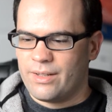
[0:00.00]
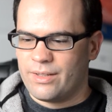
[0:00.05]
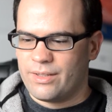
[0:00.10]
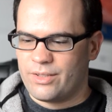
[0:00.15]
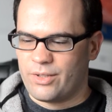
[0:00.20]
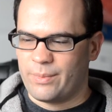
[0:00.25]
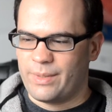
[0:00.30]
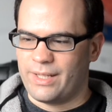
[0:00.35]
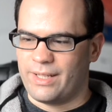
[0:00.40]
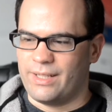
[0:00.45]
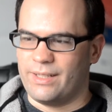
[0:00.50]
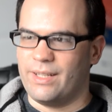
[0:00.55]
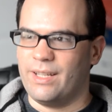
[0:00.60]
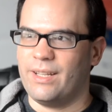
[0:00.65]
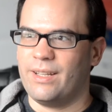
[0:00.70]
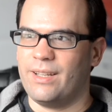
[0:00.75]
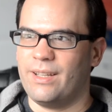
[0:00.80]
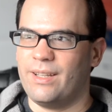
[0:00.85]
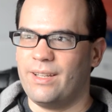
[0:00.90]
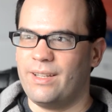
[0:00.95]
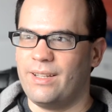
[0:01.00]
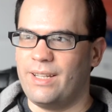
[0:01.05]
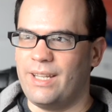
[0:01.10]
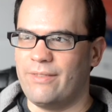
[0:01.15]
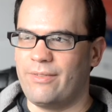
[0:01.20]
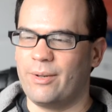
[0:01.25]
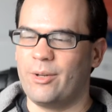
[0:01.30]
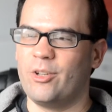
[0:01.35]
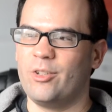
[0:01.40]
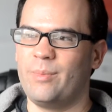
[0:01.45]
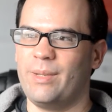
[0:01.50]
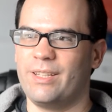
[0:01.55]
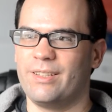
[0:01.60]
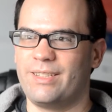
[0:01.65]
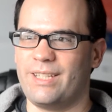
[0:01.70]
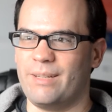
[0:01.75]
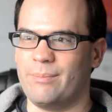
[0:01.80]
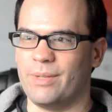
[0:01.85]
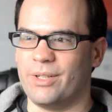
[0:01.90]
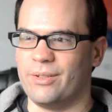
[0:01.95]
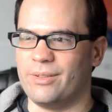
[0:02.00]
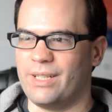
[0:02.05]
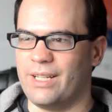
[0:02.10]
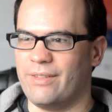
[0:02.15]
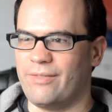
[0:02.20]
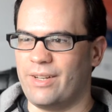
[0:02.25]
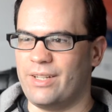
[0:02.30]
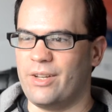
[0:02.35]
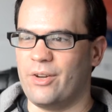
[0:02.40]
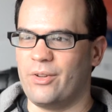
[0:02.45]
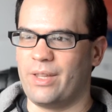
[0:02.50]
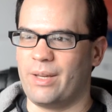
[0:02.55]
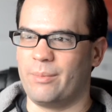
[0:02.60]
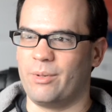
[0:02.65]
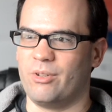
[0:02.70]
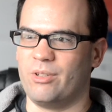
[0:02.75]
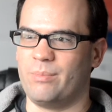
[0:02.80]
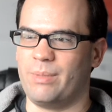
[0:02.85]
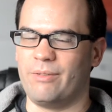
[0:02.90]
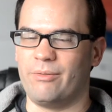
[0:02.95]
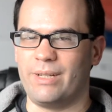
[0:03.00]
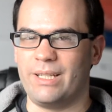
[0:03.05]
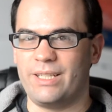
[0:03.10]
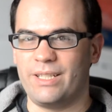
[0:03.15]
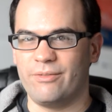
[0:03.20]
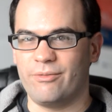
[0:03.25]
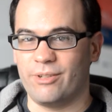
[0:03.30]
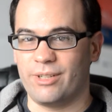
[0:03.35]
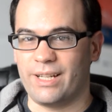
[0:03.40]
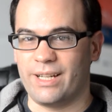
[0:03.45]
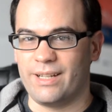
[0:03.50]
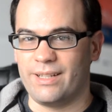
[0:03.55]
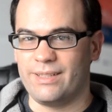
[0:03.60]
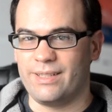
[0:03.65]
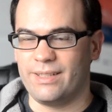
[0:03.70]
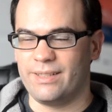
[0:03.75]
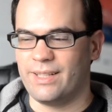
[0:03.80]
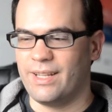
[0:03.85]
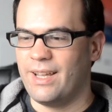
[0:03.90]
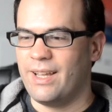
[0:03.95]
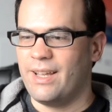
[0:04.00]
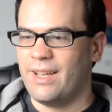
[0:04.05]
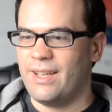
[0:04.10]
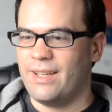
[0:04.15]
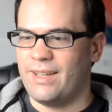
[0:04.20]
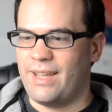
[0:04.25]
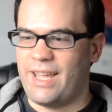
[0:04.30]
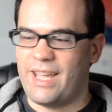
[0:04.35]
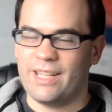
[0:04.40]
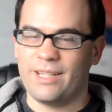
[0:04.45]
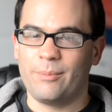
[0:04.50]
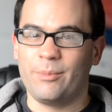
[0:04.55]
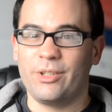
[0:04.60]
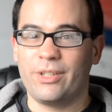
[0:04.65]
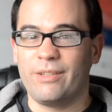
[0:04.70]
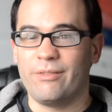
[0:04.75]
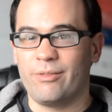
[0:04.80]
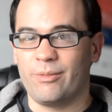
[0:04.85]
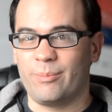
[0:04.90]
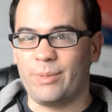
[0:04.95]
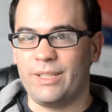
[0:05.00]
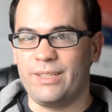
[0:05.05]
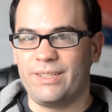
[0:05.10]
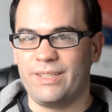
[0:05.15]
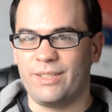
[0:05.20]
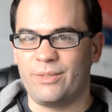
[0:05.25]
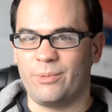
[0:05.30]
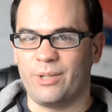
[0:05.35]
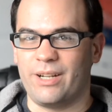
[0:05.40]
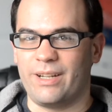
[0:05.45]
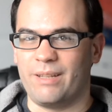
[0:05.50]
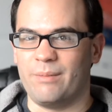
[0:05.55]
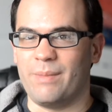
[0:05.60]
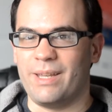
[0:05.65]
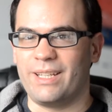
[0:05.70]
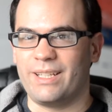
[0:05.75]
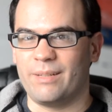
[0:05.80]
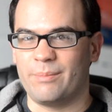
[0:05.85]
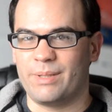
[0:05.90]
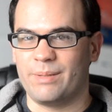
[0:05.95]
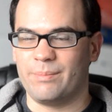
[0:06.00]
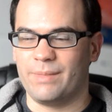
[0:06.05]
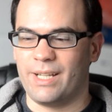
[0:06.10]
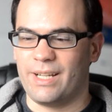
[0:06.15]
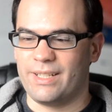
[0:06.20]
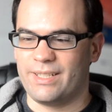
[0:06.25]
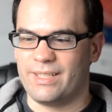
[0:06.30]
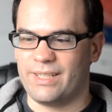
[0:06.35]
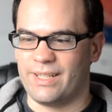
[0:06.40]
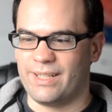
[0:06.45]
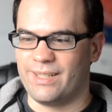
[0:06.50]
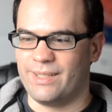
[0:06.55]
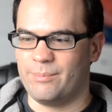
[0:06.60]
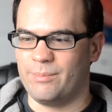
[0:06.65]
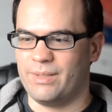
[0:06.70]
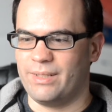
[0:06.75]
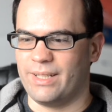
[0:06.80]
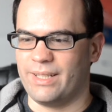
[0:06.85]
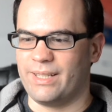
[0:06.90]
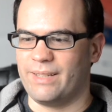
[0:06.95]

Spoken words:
So I'm thinking, if I'm going to be in the same boat, if I know that I'm going to be reaching for content, and I'm looking for places where I can make up some lost time,